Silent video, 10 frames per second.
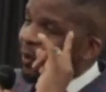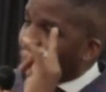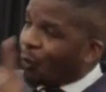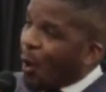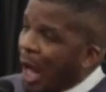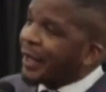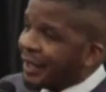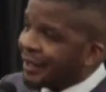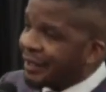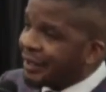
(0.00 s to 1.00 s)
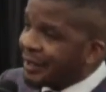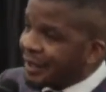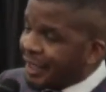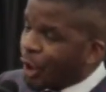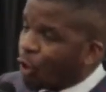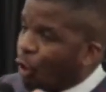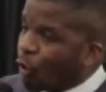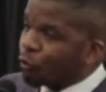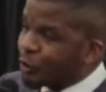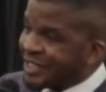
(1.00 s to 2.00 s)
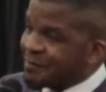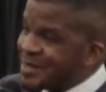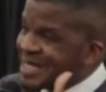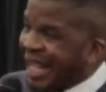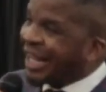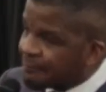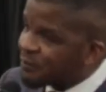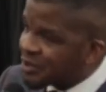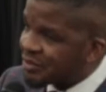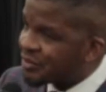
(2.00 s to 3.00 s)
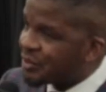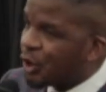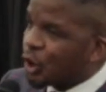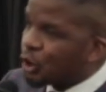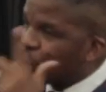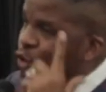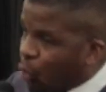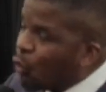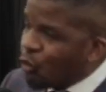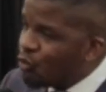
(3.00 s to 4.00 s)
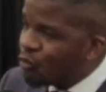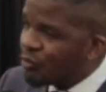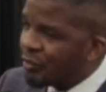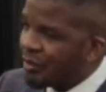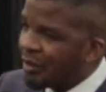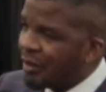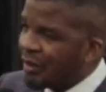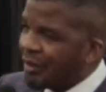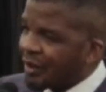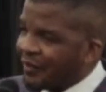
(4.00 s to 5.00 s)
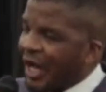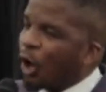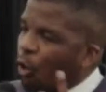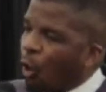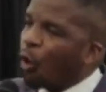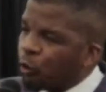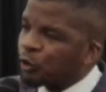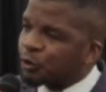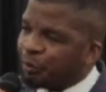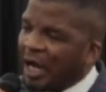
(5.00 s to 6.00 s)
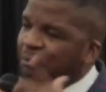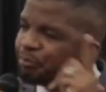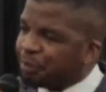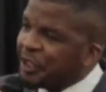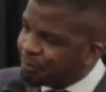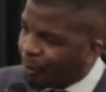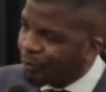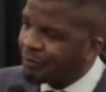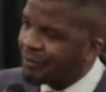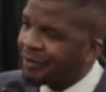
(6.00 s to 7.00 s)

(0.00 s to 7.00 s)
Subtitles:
One, they called themselves. Two, they are called by people.